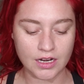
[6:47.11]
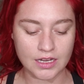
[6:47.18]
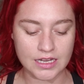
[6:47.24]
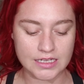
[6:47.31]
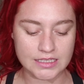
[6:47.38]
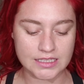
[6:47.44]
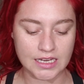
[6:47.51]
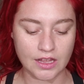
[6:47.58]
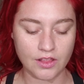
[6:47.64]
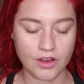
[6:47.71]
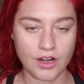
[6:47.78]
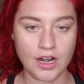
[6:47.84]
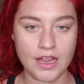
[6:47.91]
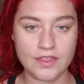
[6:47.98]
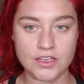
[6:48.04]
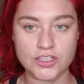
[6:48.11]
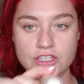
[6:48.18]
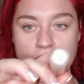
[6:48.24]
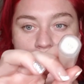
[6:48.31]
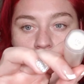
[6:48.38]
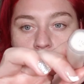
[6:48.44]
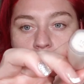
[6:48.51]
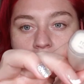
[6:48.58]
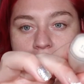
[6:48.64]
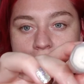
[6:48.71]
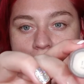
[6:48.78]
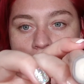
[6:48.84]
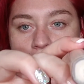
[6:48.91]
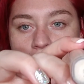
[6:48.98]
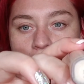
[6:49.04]
Concealer in the shade
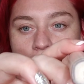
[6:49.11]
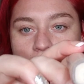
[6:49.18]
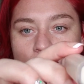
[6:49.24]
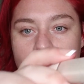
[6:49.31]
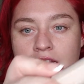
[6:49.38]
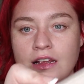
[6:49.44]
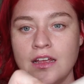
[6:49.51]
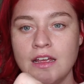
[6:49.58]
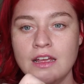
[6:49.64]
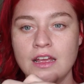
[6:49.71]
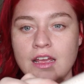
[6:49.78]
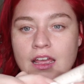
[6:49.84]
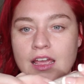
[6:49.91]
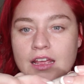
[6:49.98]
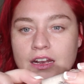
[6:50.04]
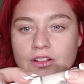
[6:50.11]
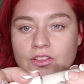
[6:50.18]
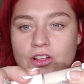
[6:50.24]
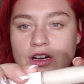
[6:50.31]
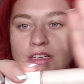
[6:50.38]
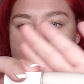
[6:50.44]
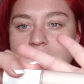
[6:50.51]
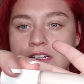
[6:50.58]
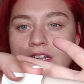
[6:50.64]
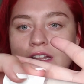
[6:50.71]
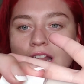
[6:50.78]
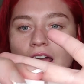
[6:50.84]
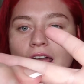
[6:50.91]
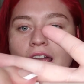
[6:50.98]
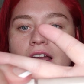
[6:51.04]
110, and it looks
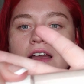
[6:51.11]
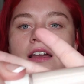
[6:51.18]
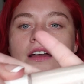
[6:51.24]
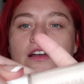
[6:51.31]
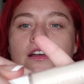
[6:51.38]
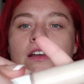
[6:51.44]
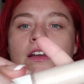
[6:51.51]
like,